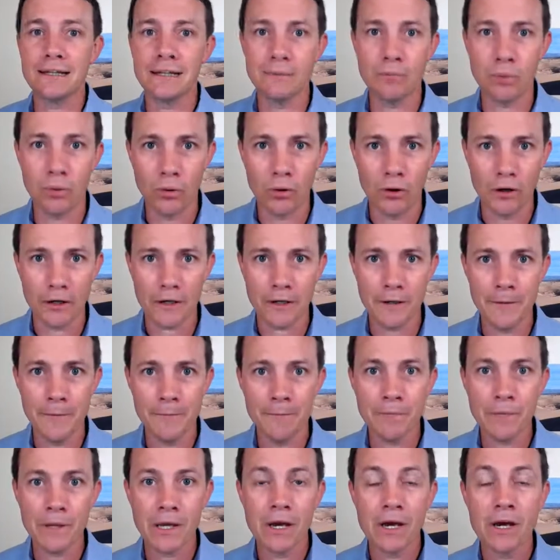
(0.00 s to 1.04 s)
bored.
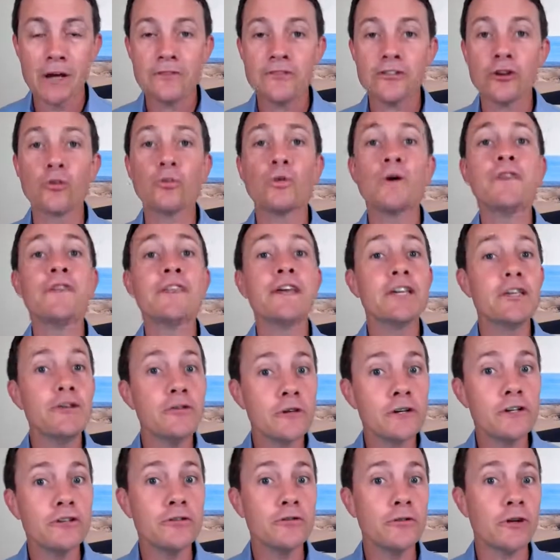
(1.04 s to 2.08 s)
So one thing you
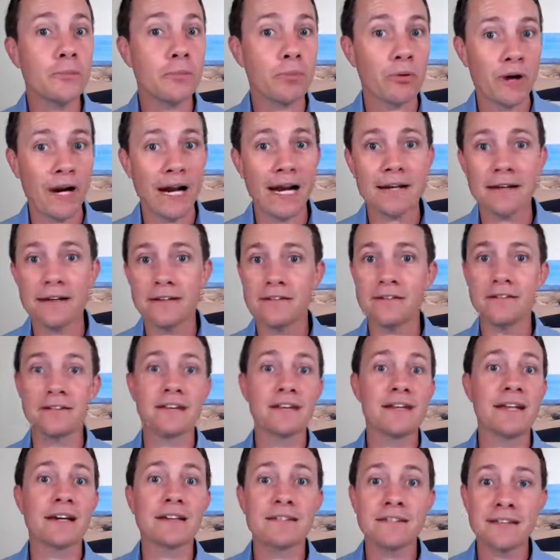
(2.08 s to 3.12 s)
can do to practice is the
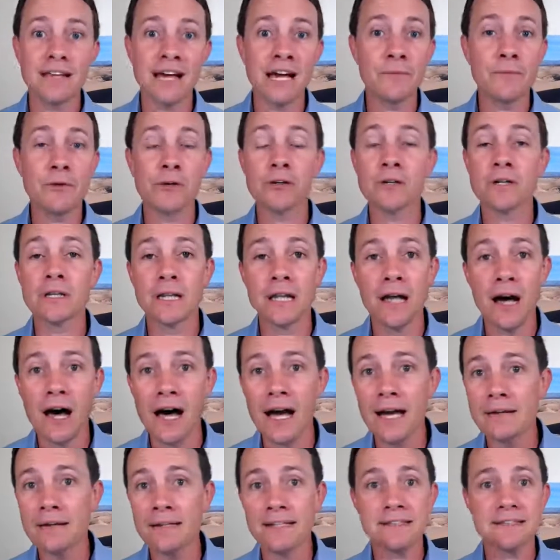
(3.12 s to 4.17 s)
next time you're in
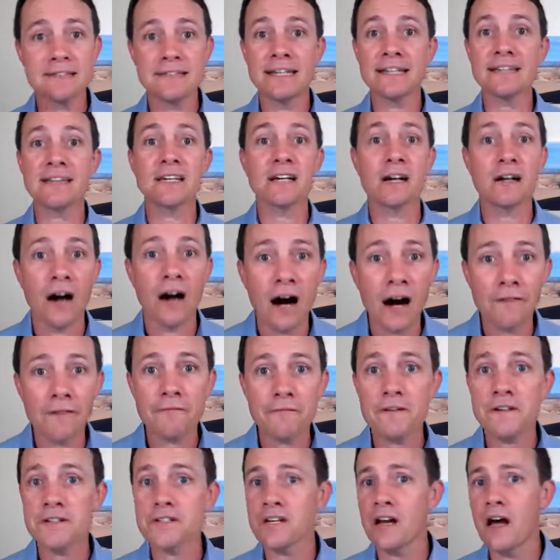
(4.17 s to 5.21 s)
line, let's say at the
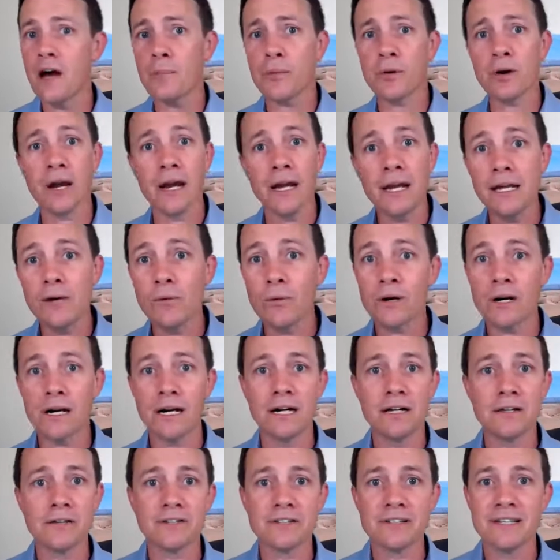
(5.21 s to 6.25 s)
coffee shop or anywhere
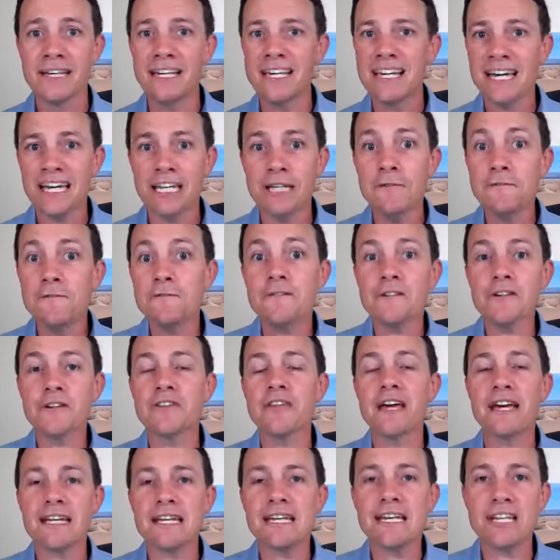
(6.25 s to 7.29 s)
else, and you feel
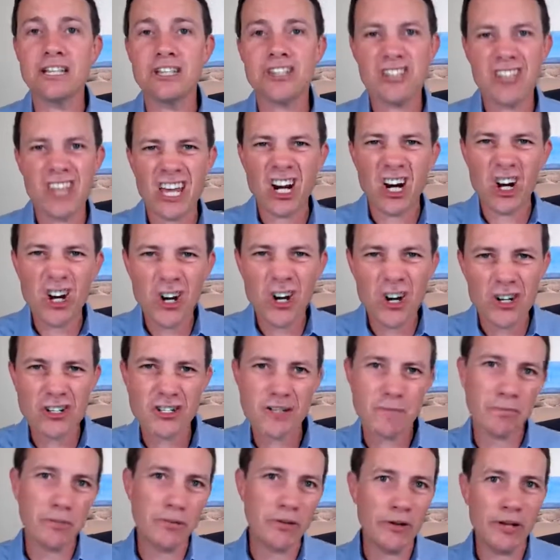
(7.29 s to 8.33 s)
that itch, that urge
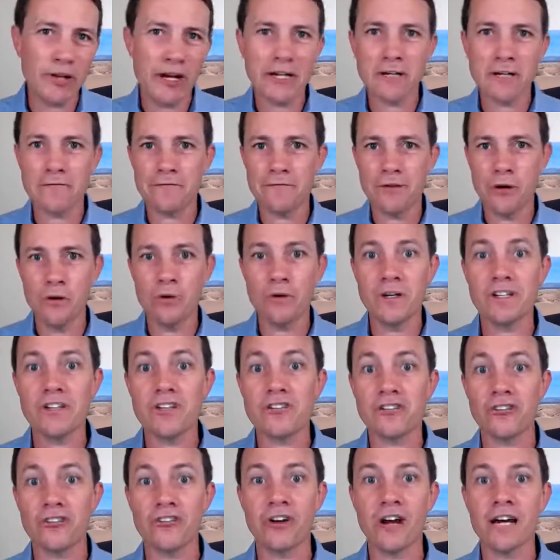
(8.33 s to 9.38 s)
to pull out your phone and
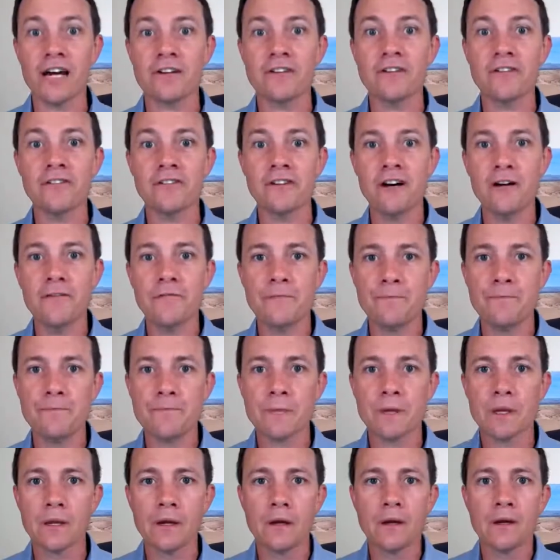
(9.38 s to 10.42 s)
distract yourself,
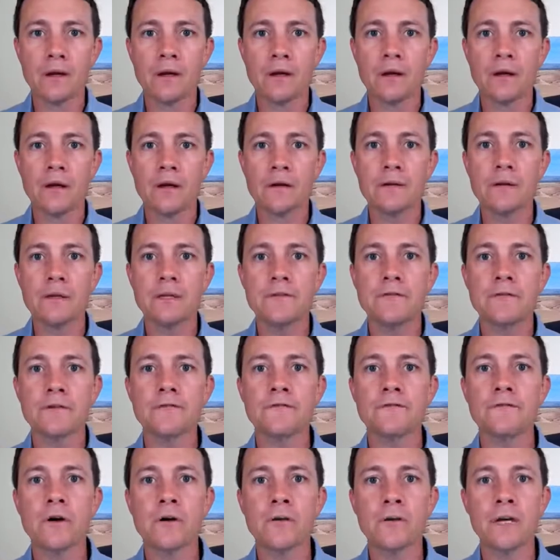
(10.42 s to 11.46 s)
leave your
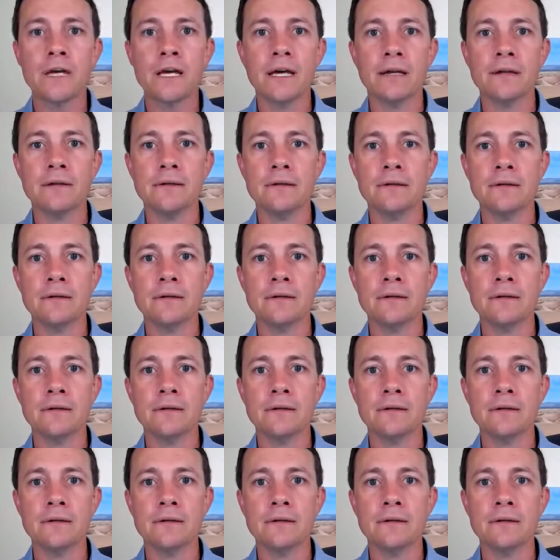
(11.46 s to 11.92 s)
phone in